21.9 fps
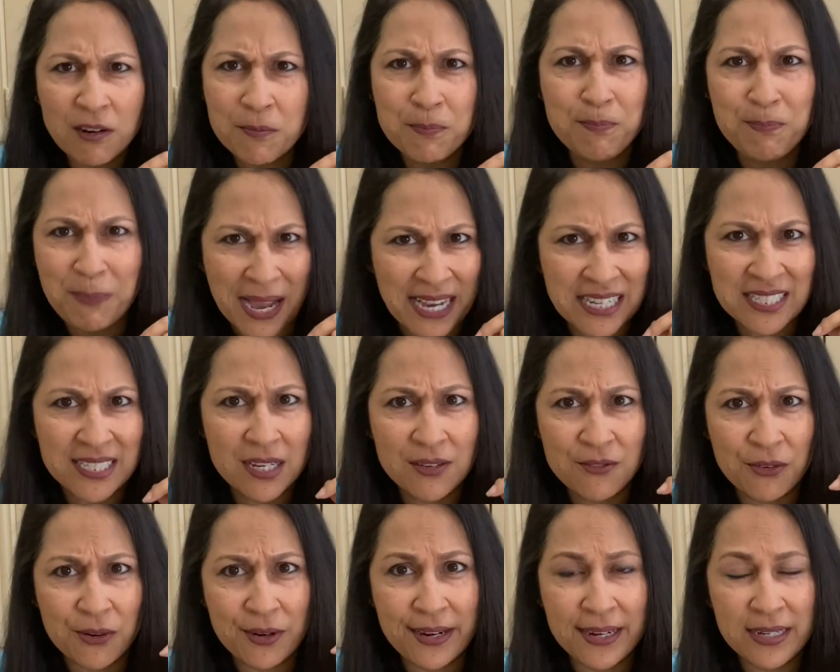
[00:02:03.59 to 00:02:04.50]
of bashing
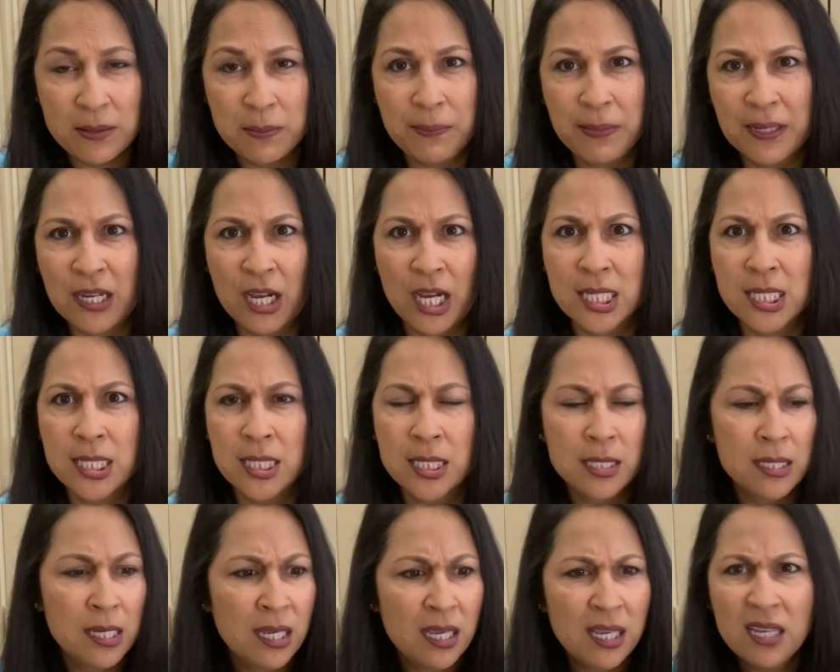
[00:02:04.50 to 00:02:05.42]
for it because,
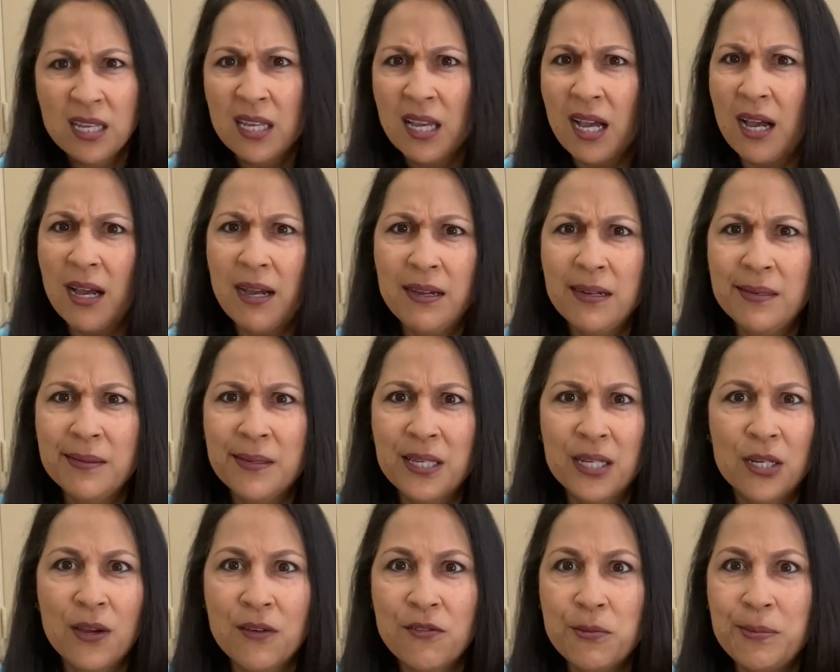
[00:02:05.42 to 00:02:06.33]

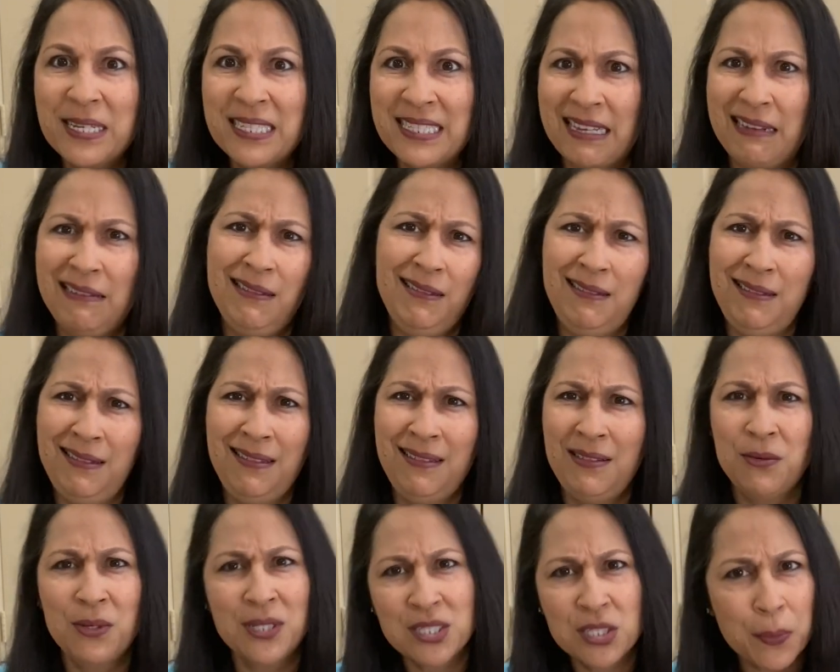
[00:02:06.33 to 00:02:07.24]
you know, everybody said,
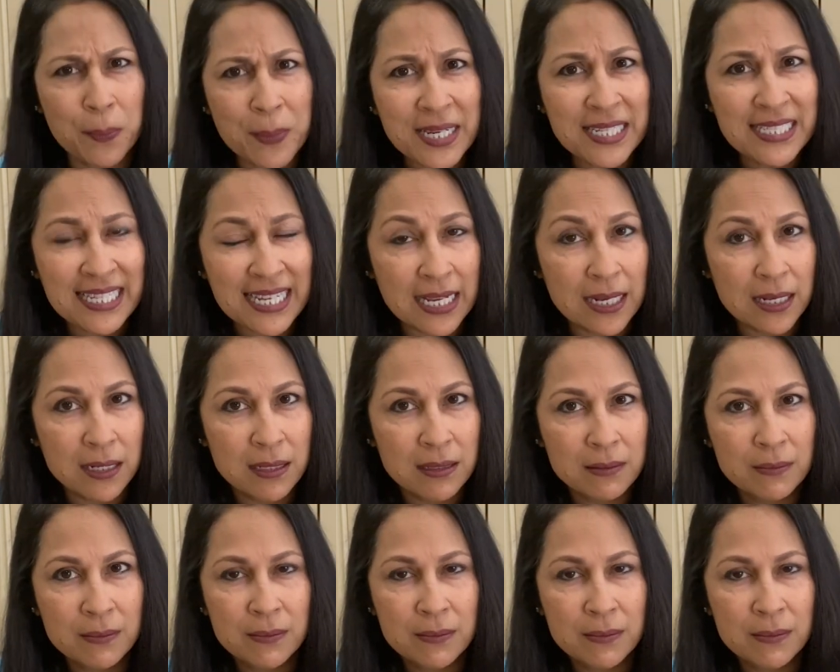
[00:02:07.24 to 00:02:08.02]
"Oh, what's the big deal?"